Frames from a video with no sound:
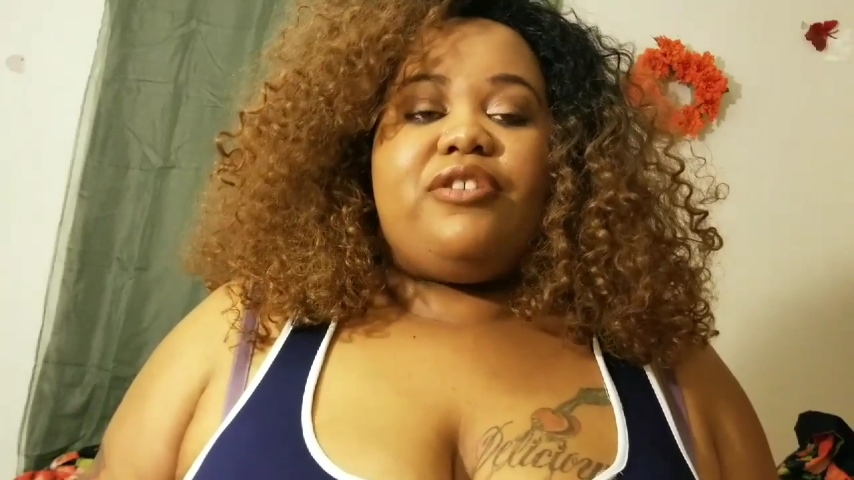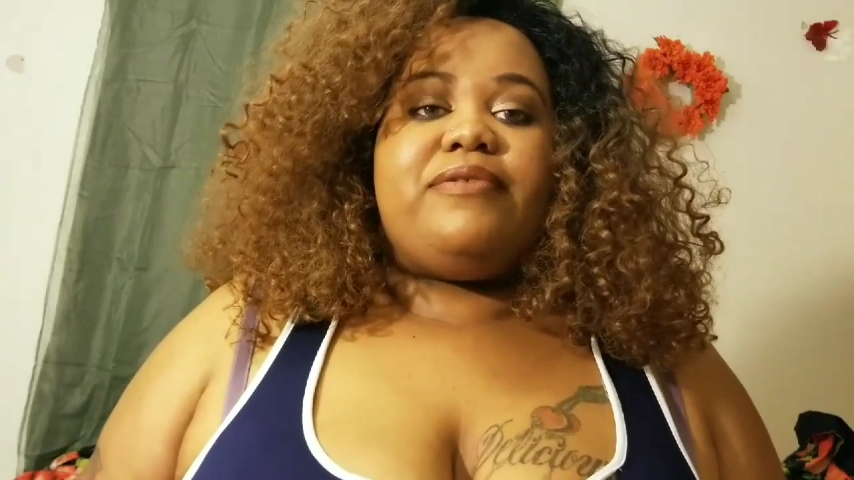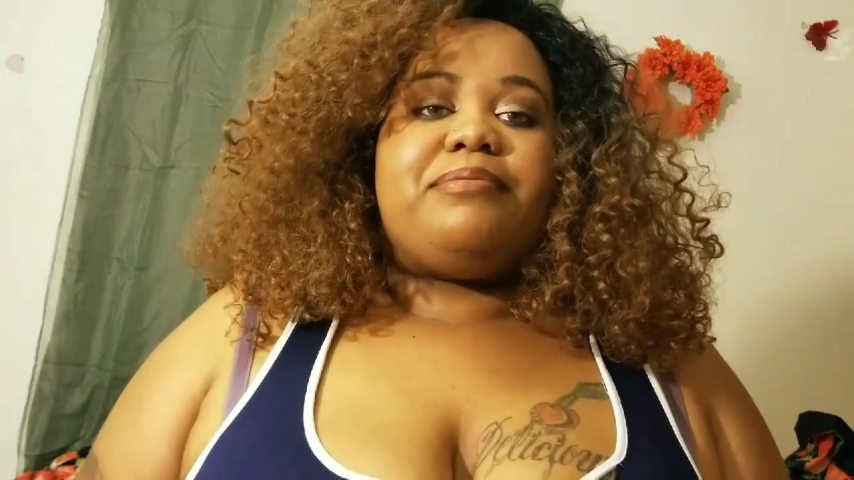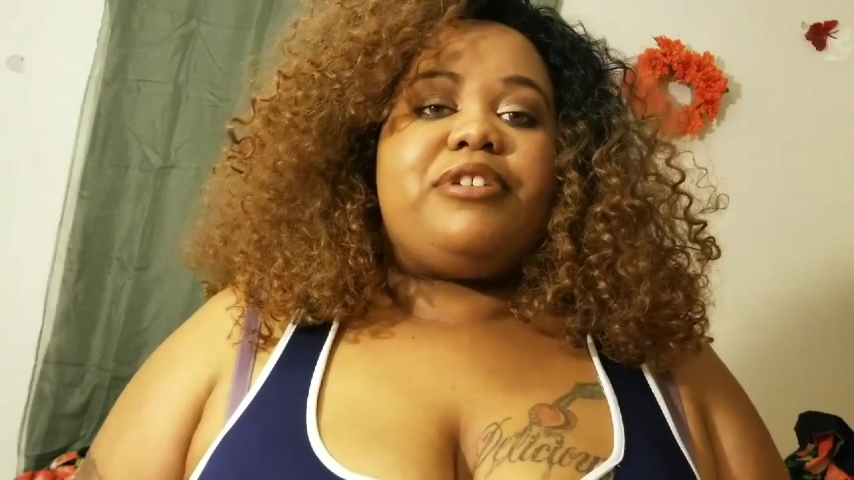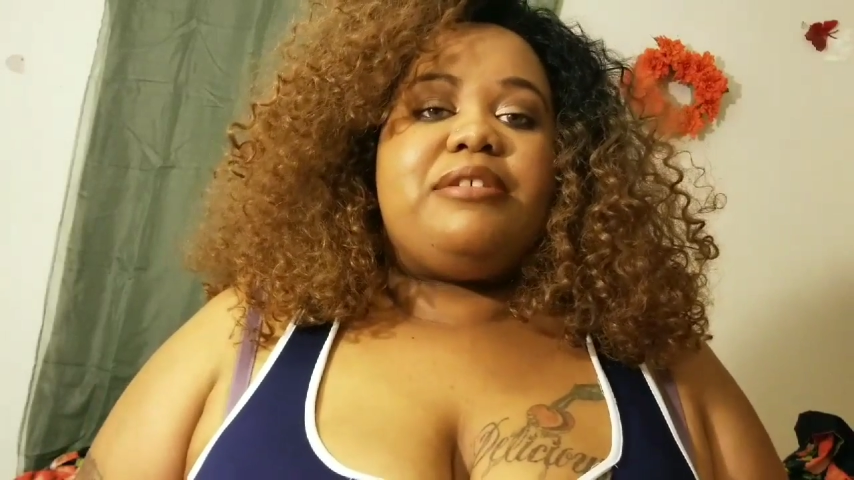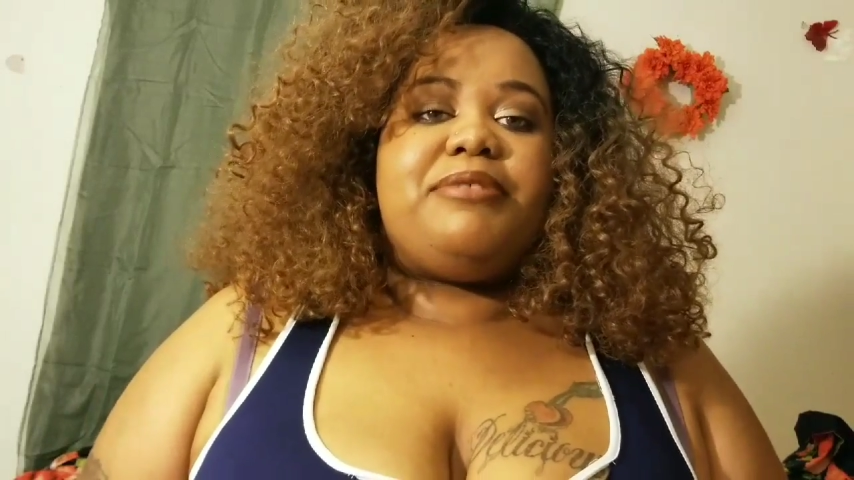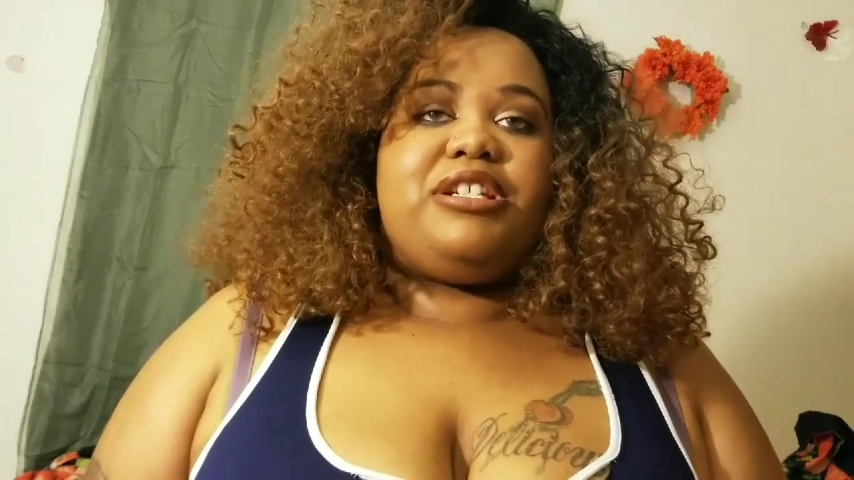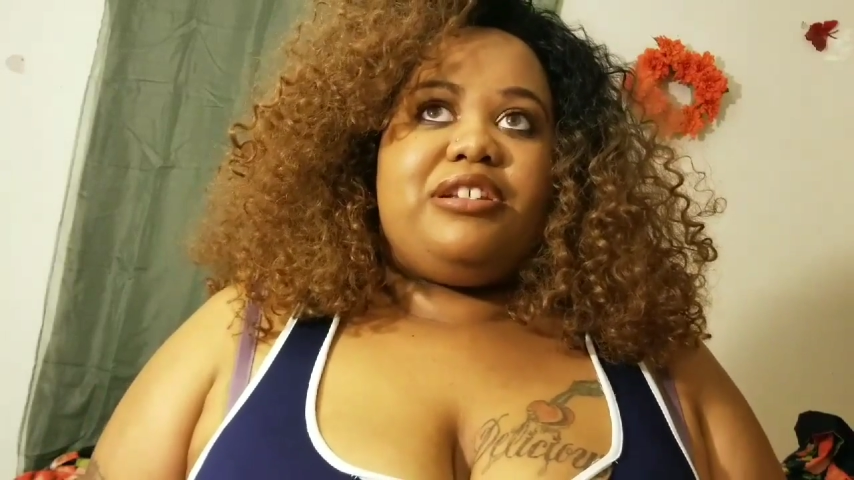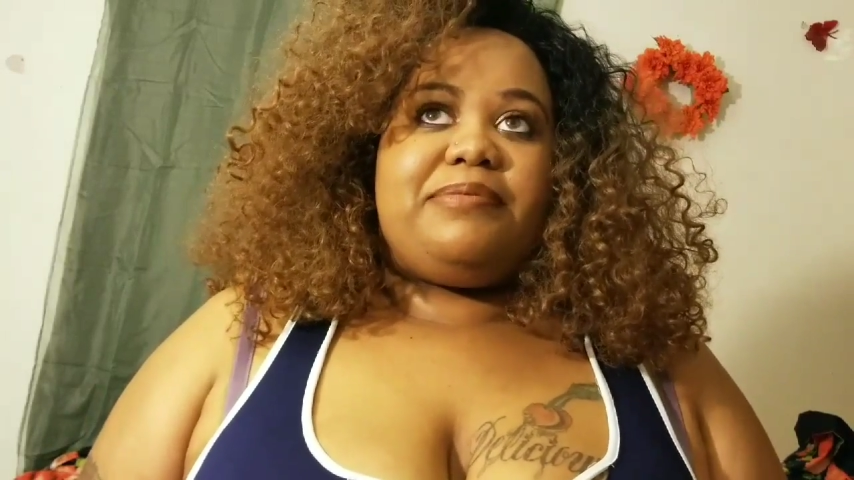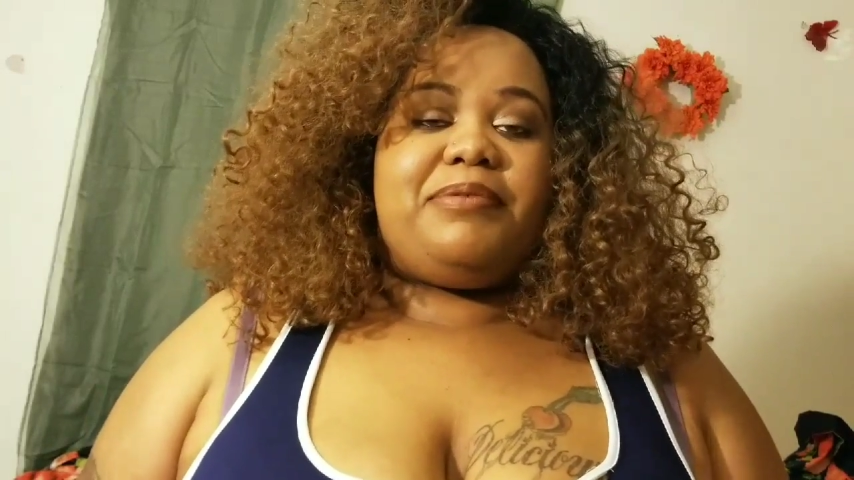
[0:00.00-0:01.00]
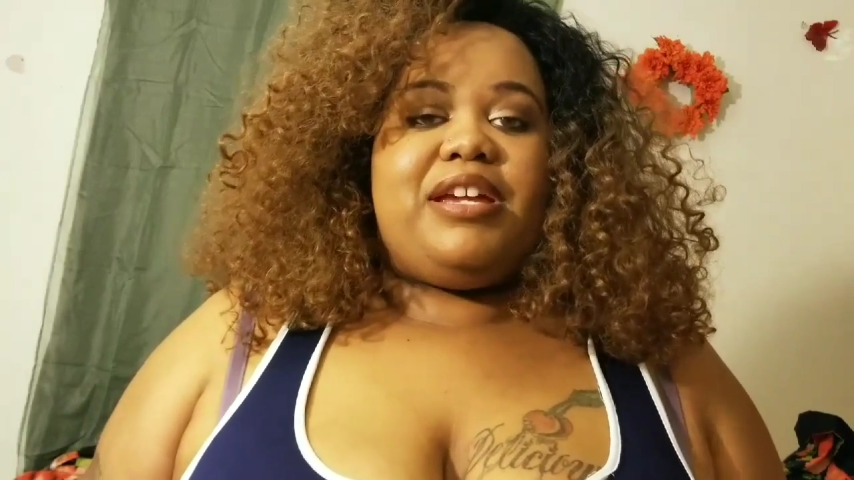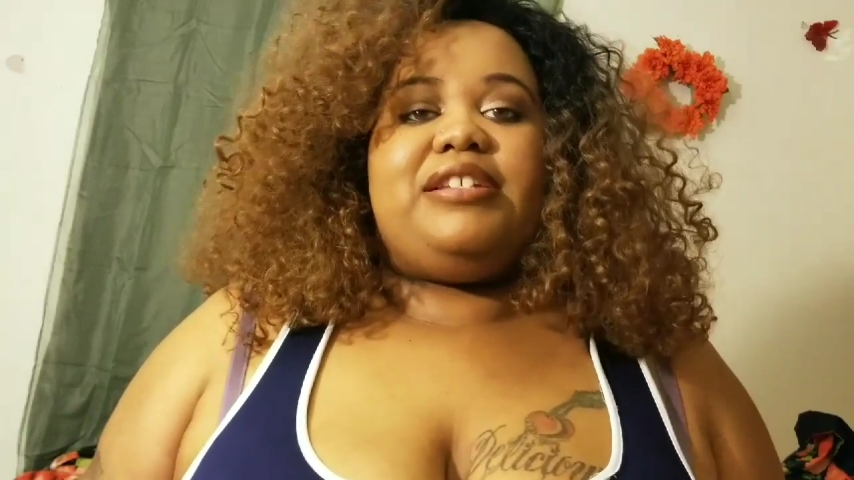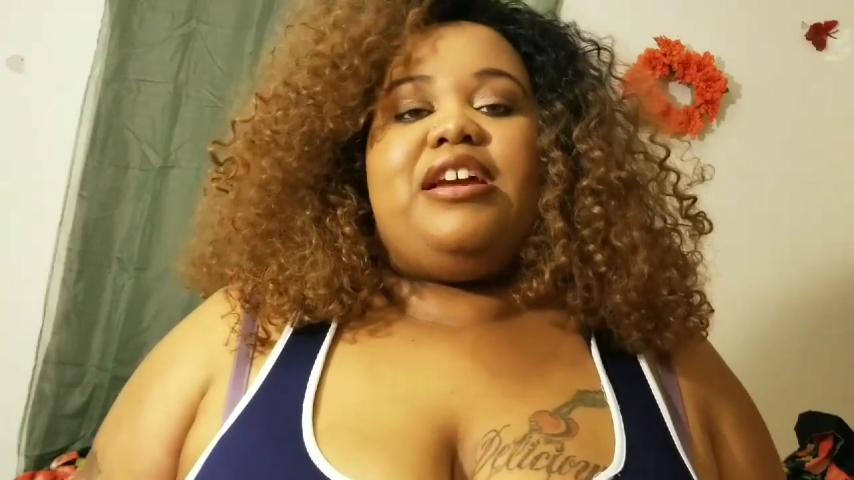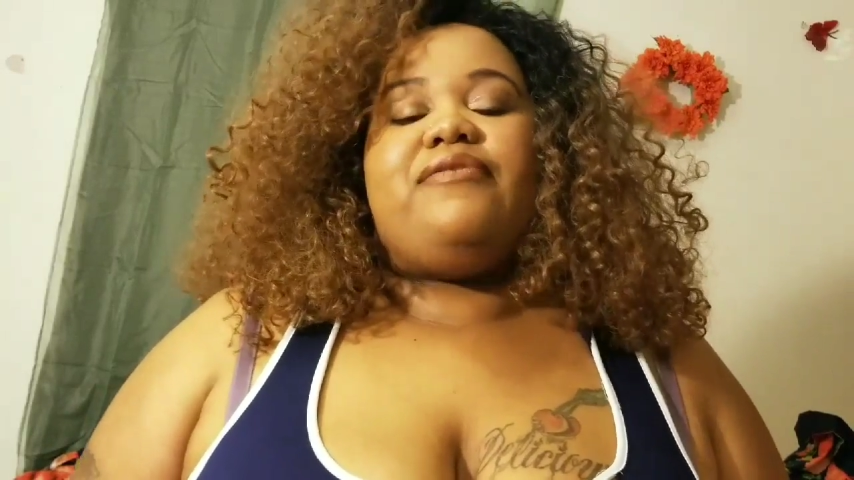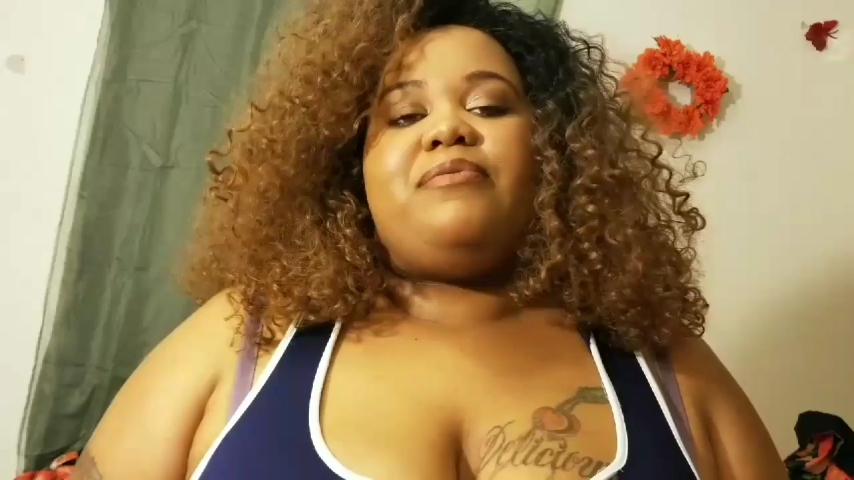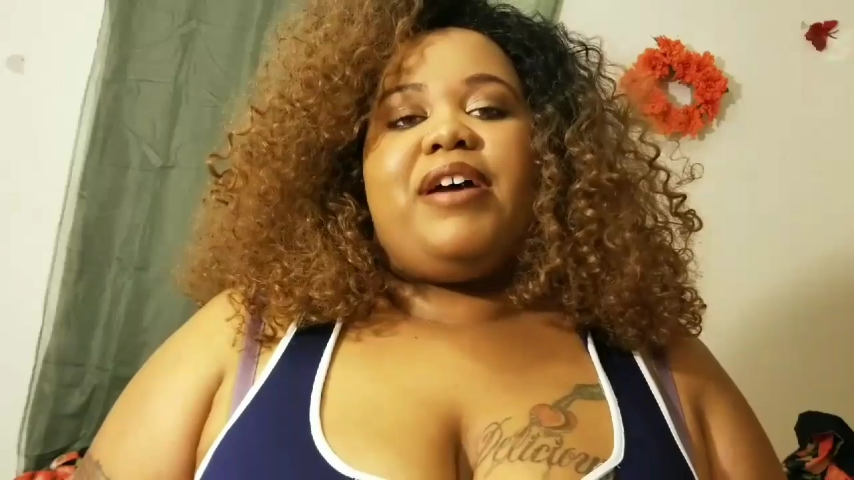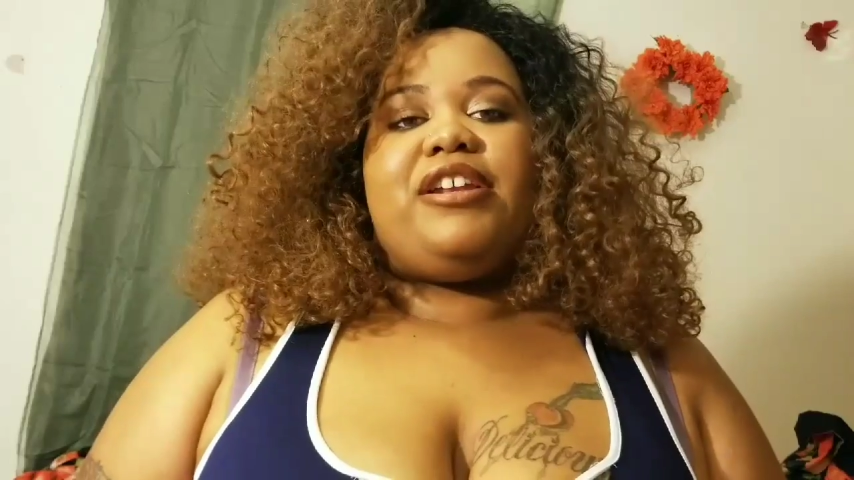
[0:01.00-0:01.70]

and pretty much explain to everybody